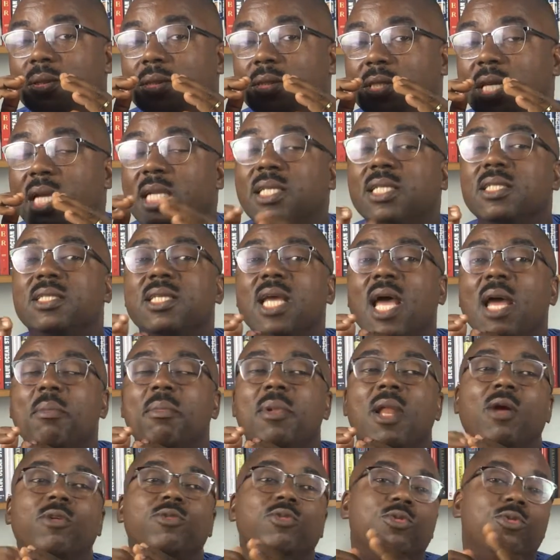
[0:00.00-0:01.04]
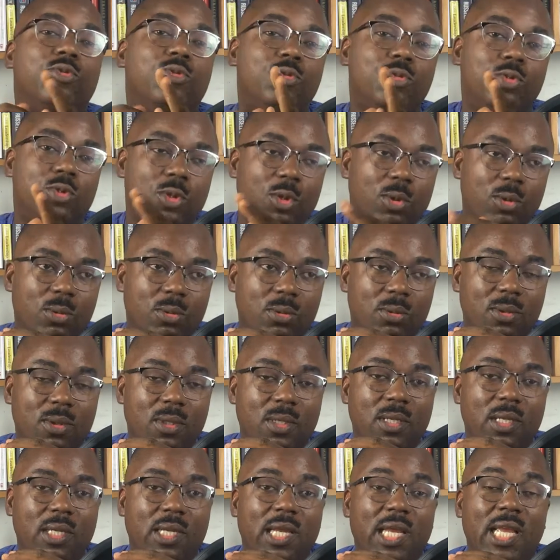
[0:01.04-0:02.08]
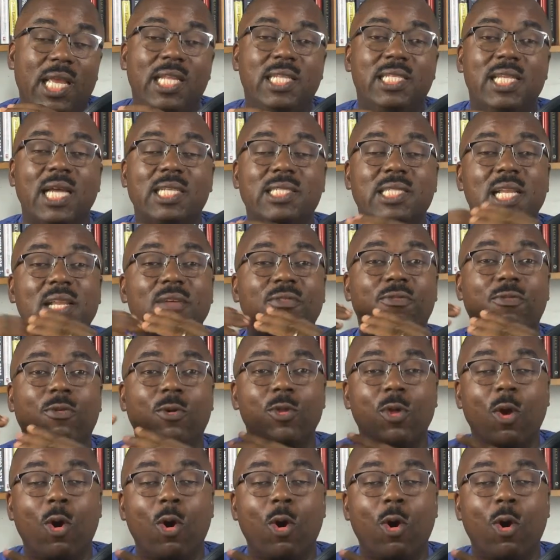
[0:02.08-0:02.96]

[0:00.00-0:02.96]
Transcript: take the time now to do so. It's actually for